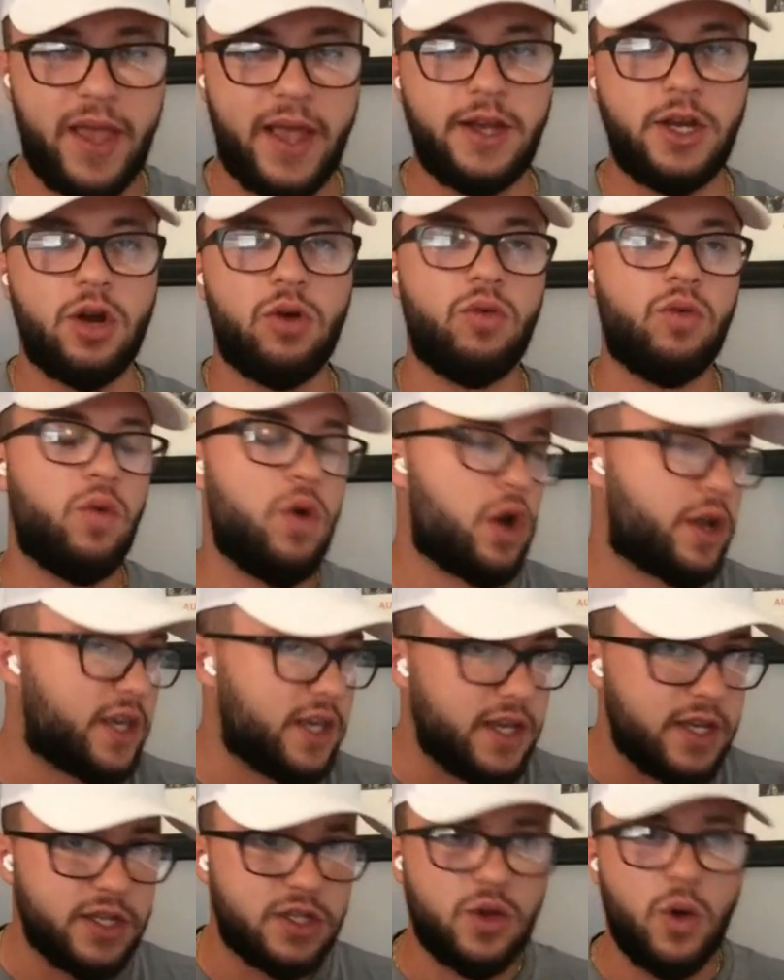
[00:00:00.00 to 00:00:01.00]
and your
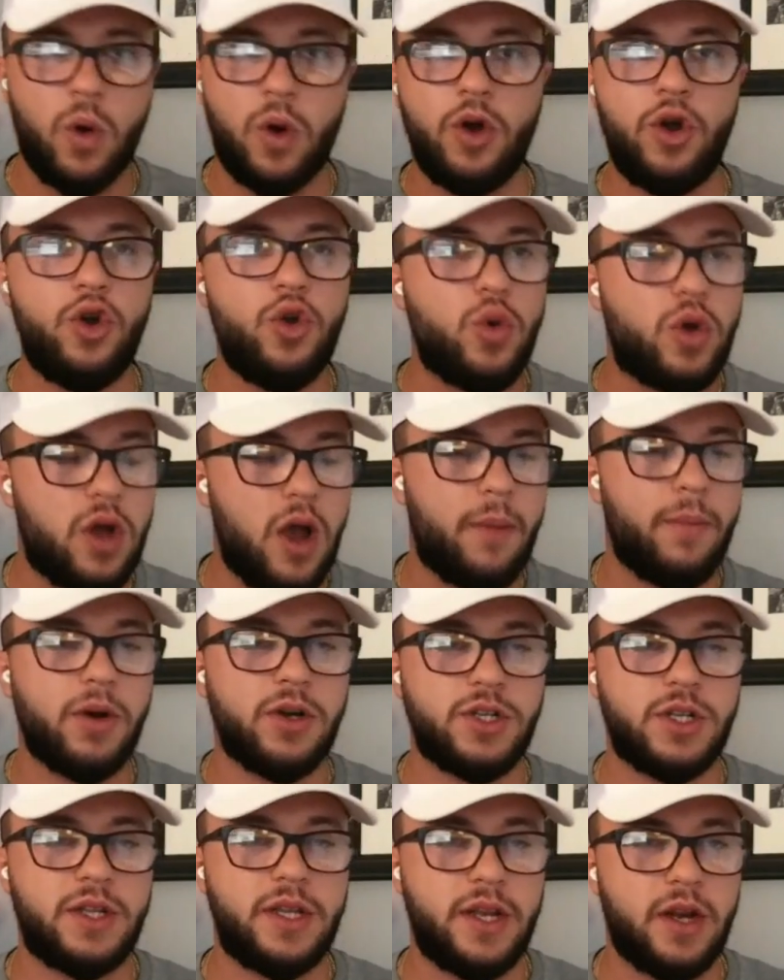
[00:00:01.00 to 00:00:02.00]
rookies or
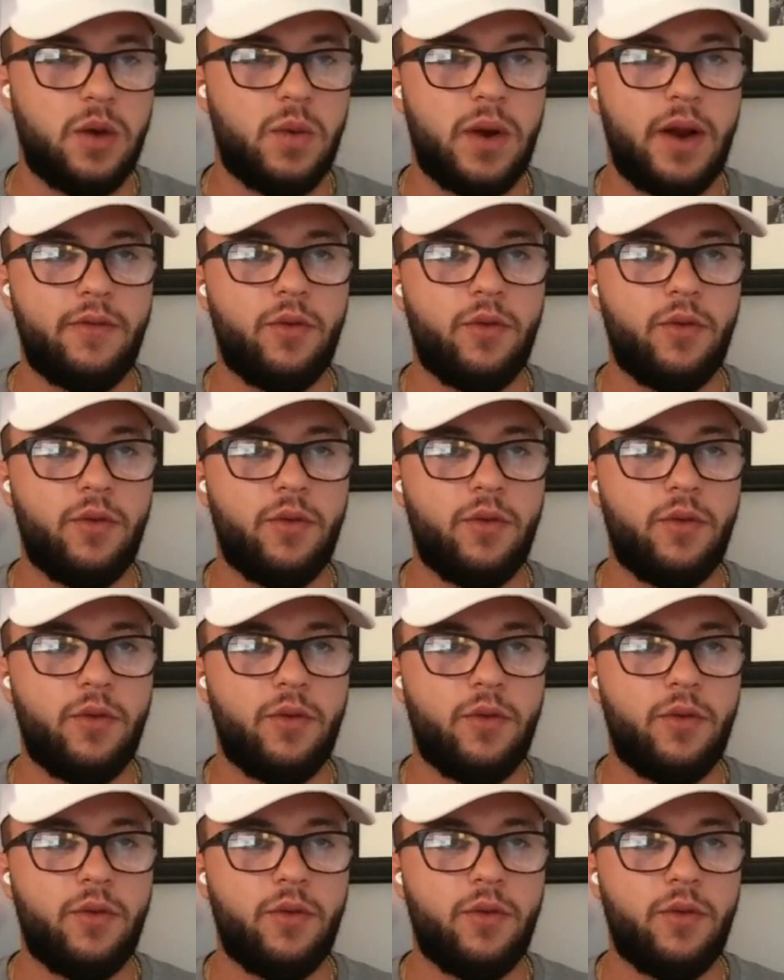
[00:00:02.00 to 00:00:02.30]
newcomers of the year,